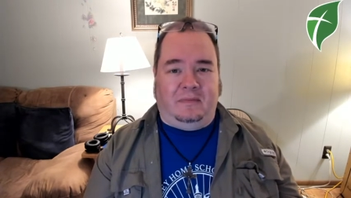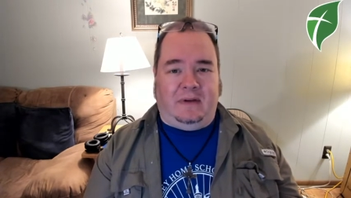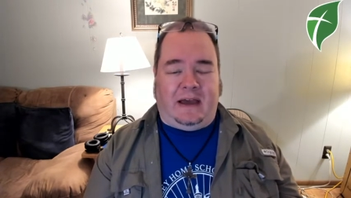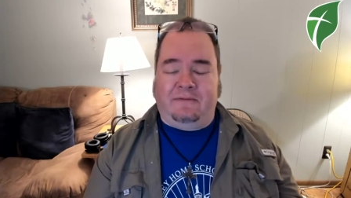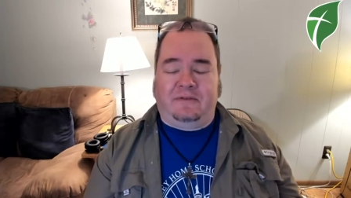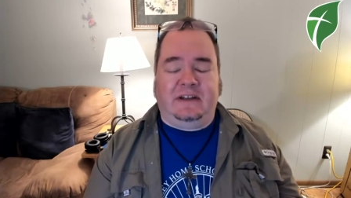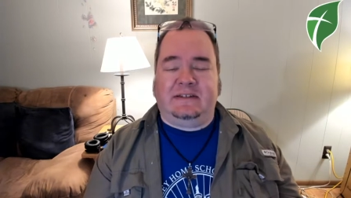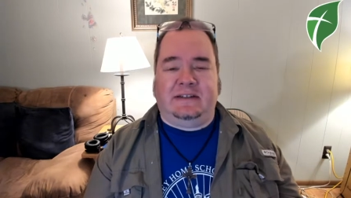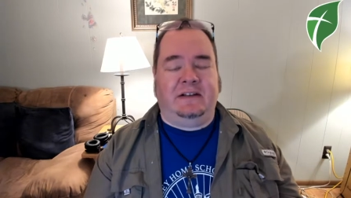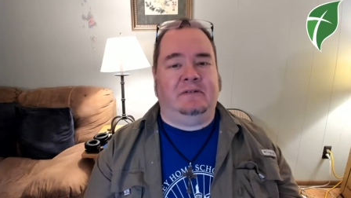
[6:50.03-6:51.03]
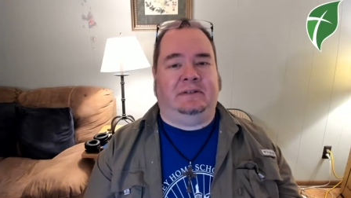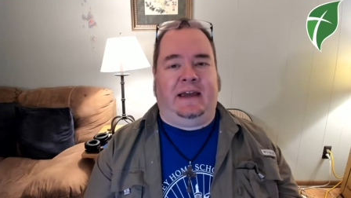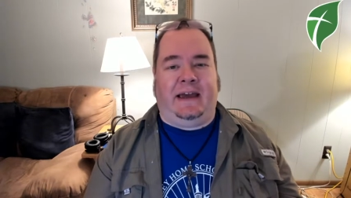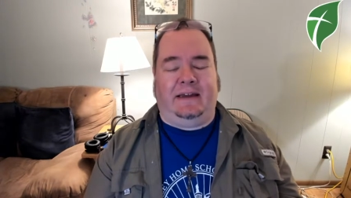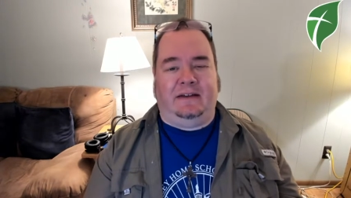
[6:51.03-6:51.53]
every single
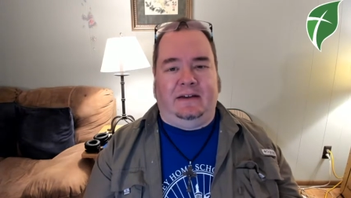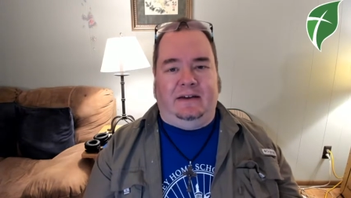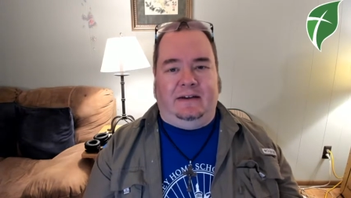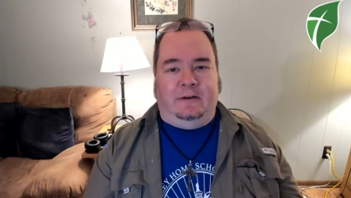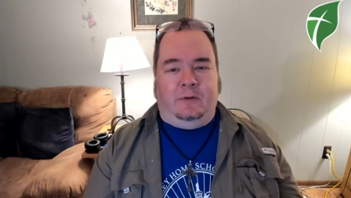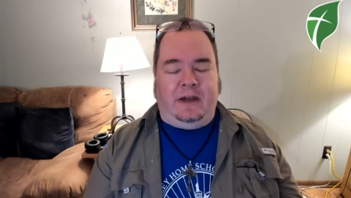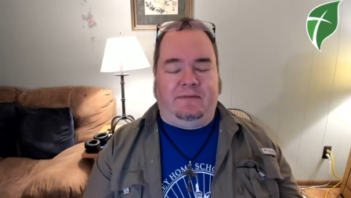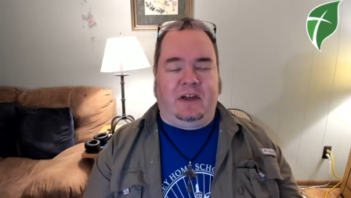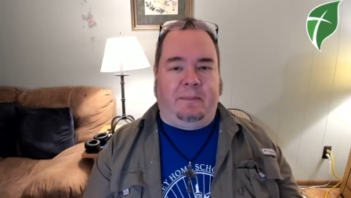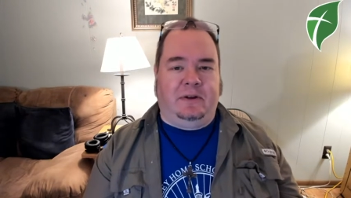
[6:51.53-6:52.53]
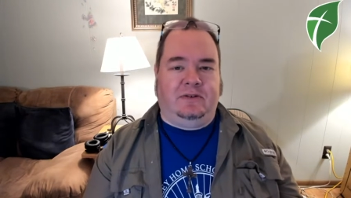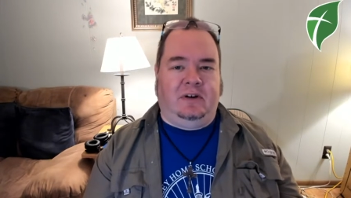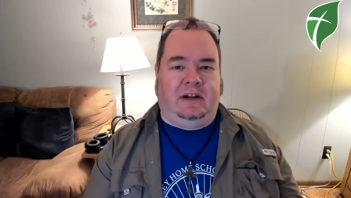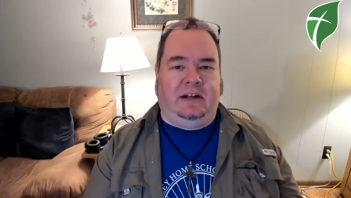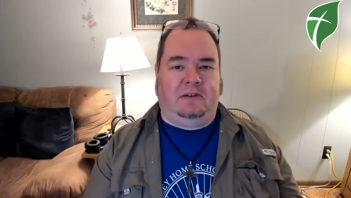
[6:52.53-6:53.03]
day. We have the
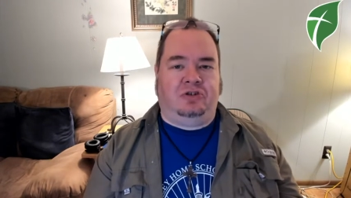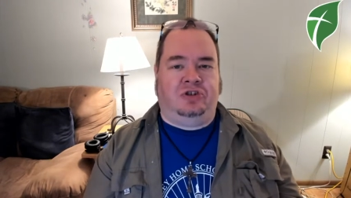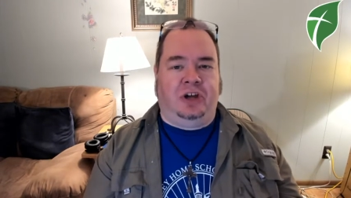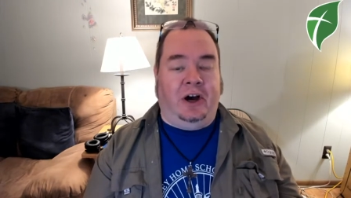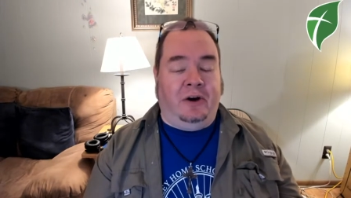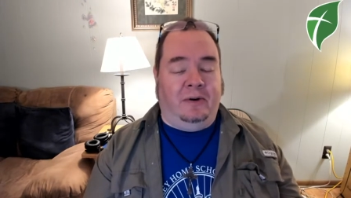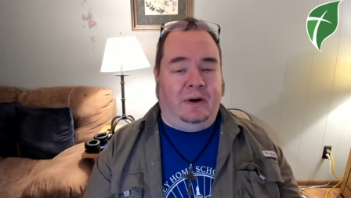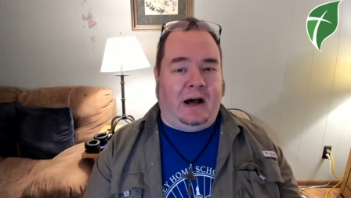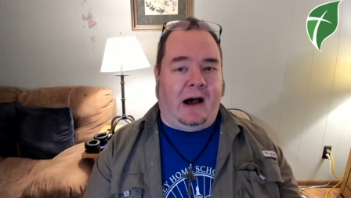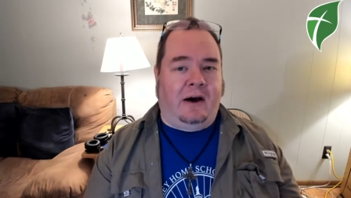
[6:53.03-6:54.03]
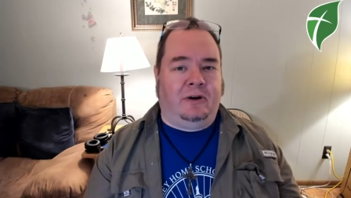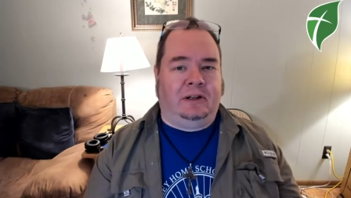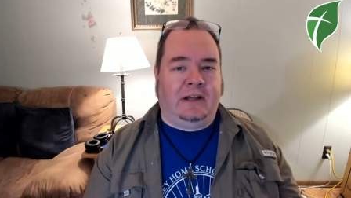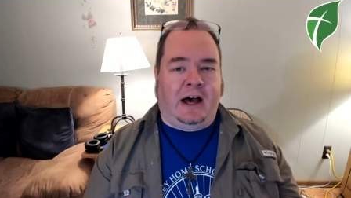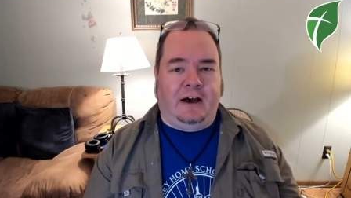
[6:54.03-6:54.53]
opportunity to show our
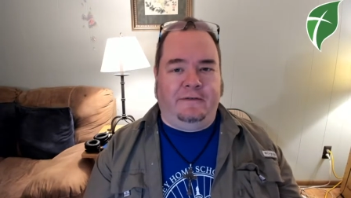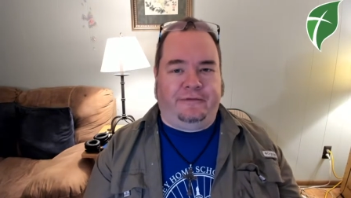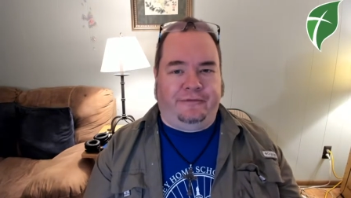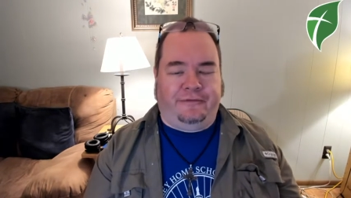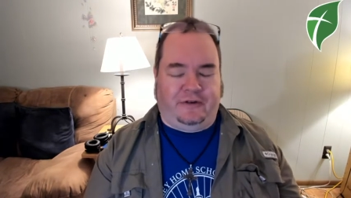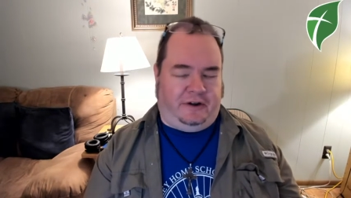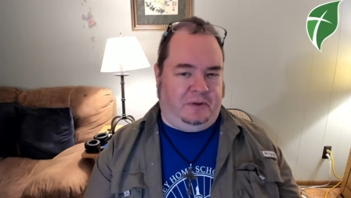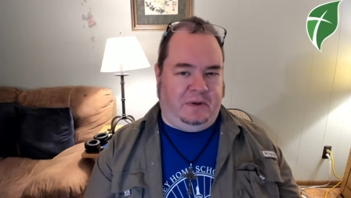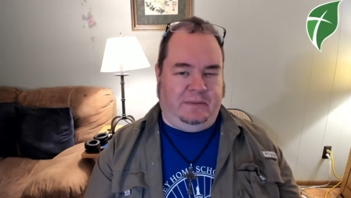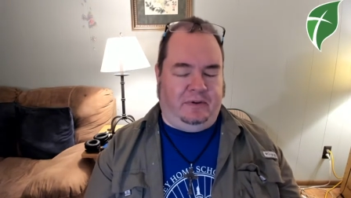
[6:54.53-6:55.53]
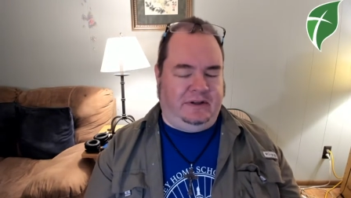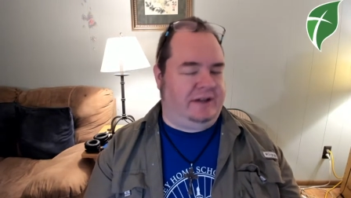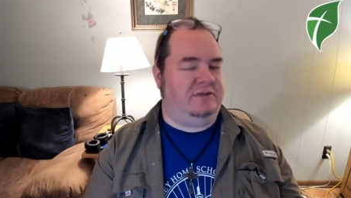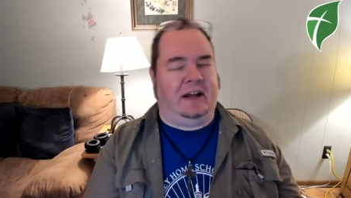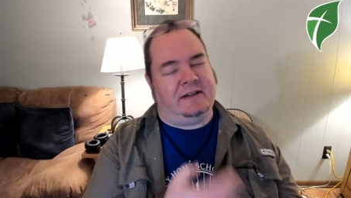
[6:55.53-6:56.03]
love for other people.
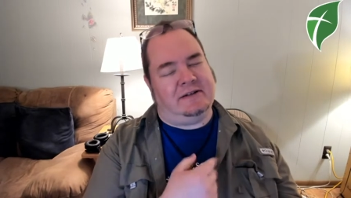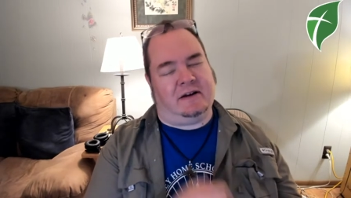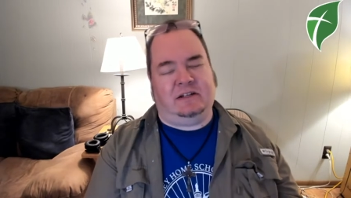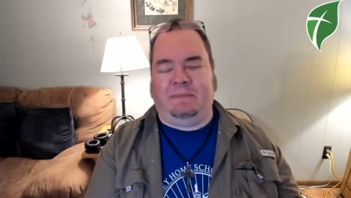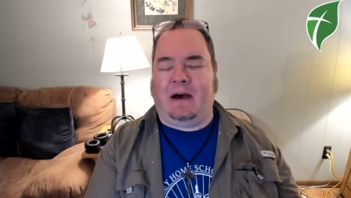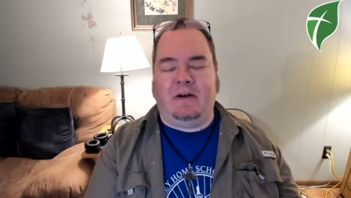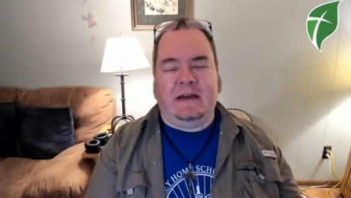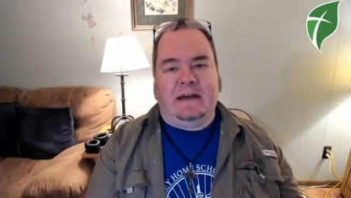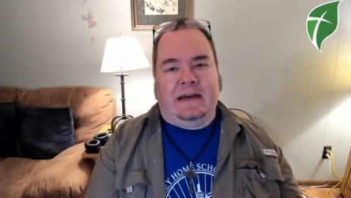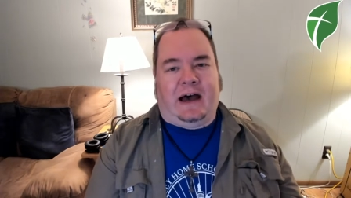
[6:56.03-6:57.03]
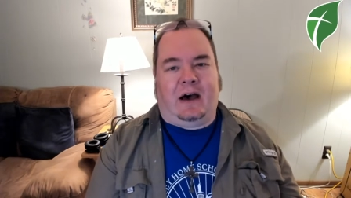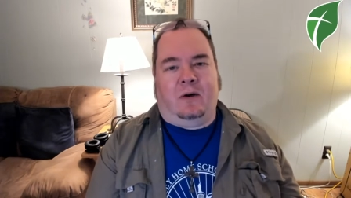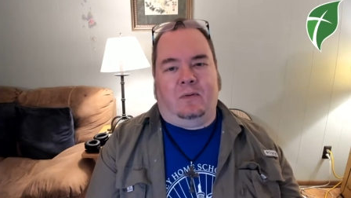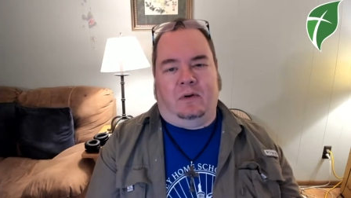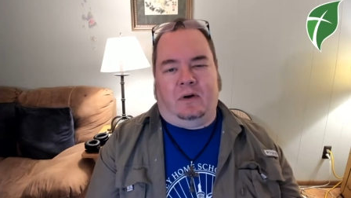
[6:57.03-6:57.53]
Yesterday, I talked about
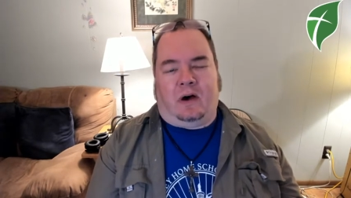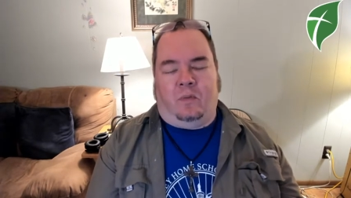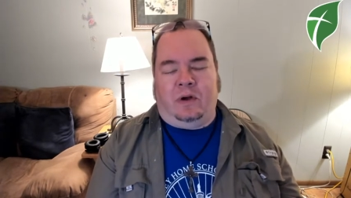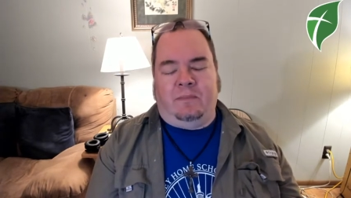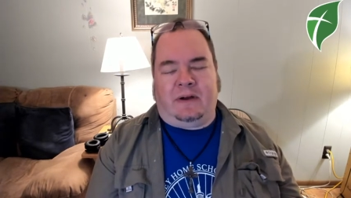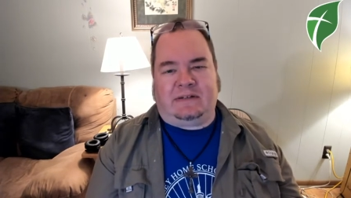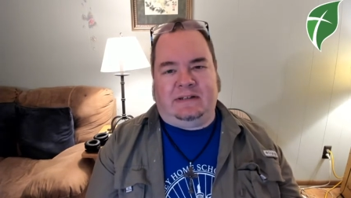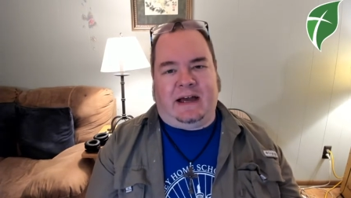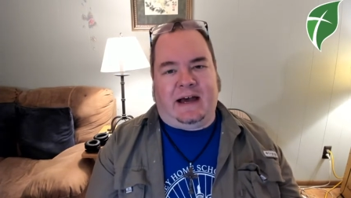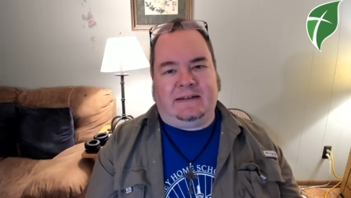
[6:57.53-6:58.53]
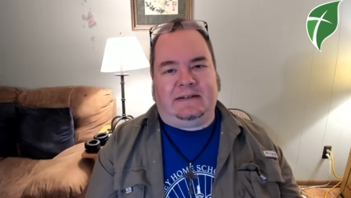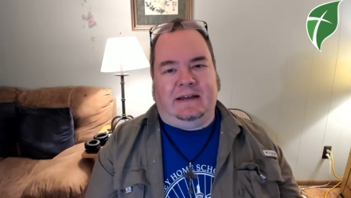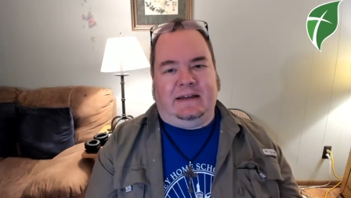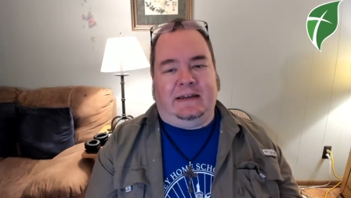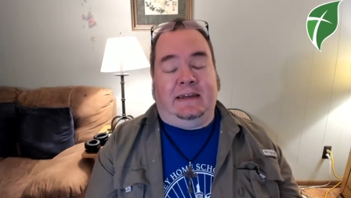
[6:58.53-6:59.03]
how uh, we must not
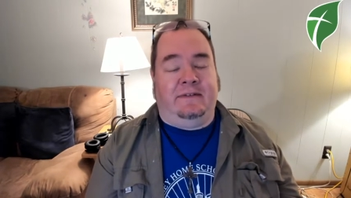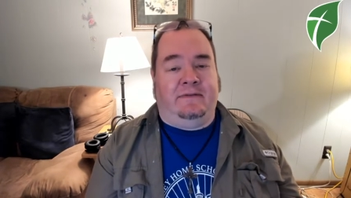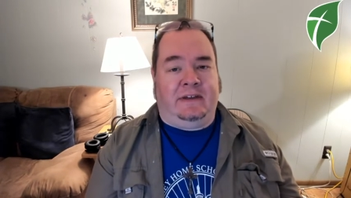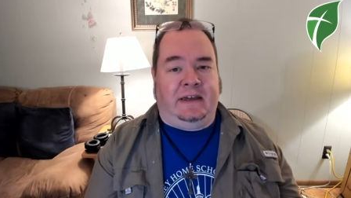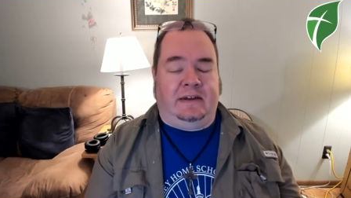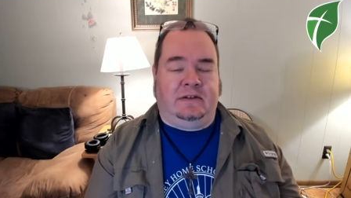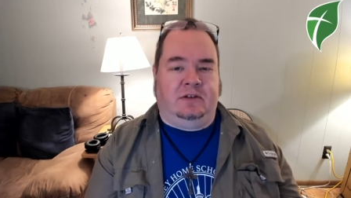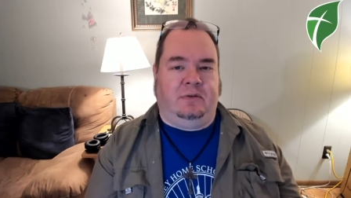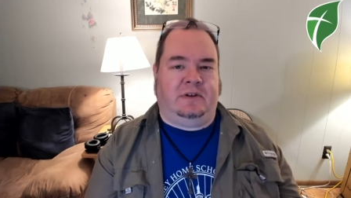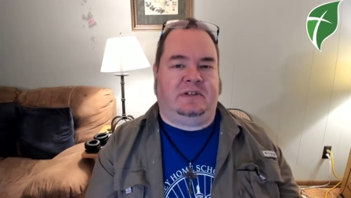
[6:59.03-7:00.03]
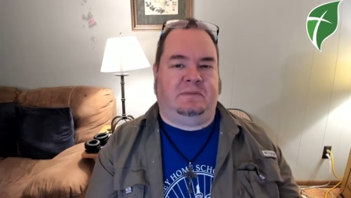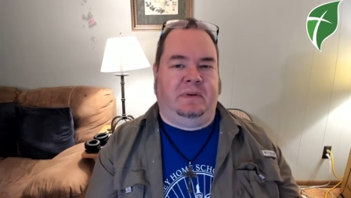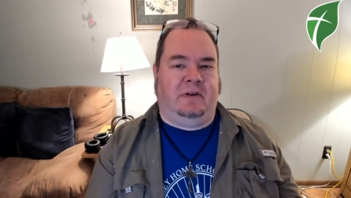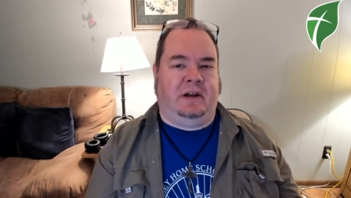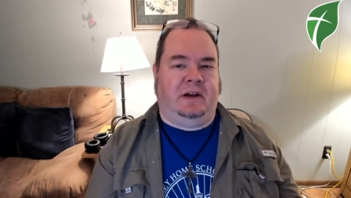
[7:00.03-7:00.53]
give in to a
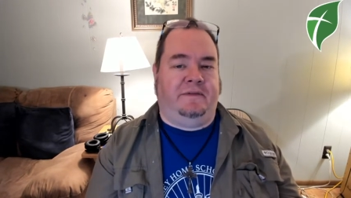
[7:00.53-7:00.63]
spirit of